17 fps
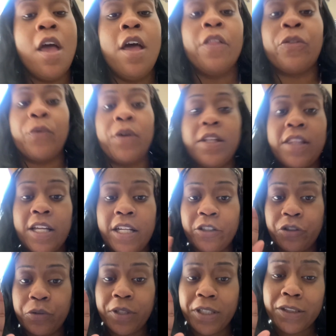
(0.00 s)
Three
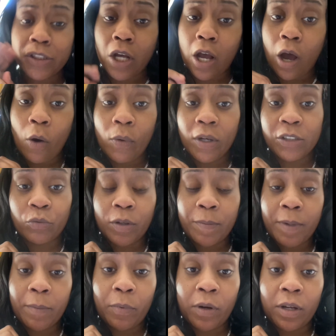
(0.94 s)
things you need to always
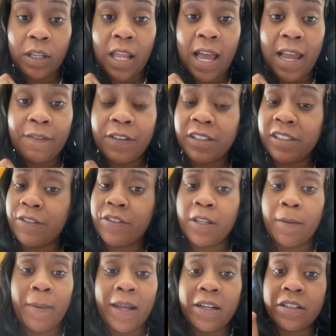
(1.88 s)
remember in life is, if
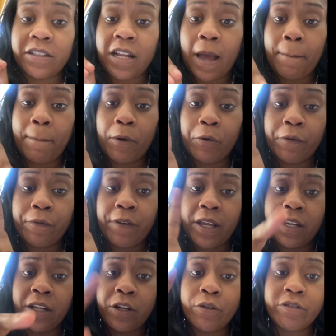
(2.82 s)
somebody is not
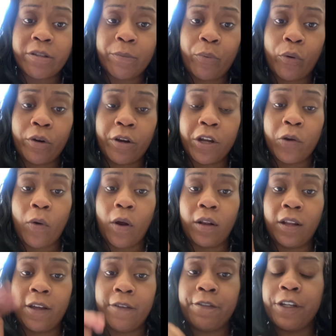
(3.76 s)
motivating you, supporting you, or
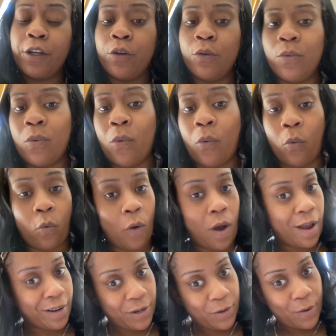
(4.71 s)
loving you,
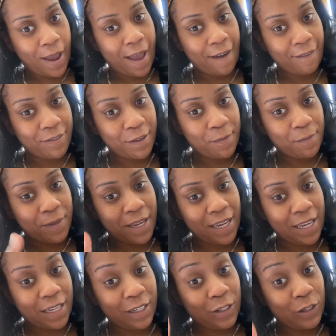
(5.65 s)
why do you have them
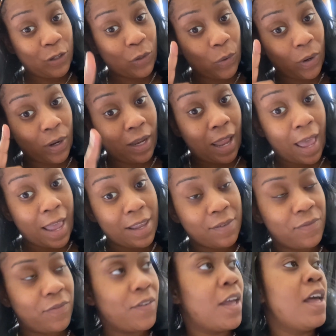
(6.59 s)
in your
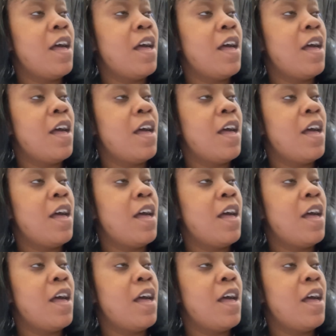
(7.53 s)
life?